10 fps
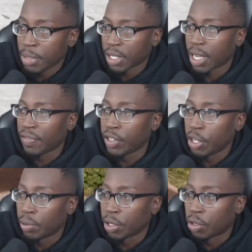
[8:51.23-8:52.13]
But yeah, if you
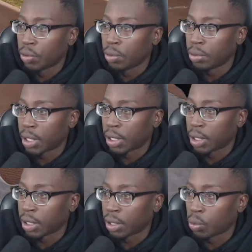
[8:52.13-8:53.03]
don't know
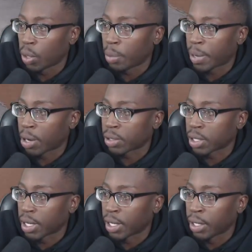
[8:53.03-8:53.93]
the weight power
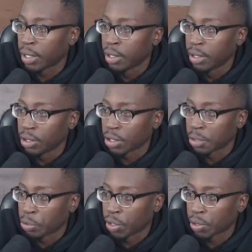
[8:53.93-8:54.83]
slide,
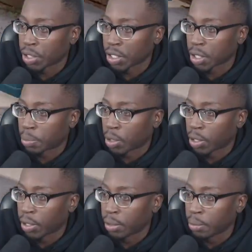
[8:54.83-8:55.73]
just bring your sticks
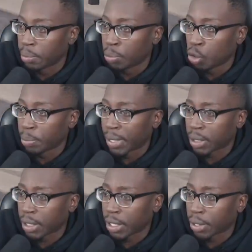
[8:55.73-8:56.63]
apart, put them back
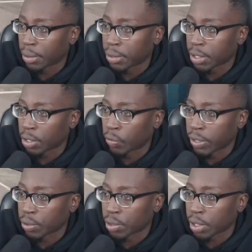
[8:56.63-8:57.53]
together to
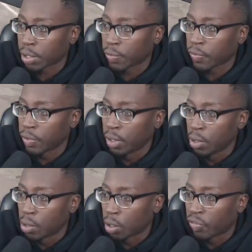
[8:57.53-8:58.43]
correct yourself,
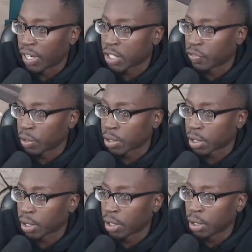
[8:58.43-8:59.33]
or vice
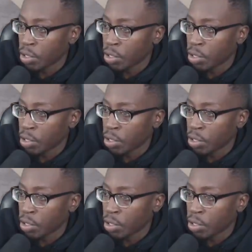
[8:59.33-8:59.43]
versa.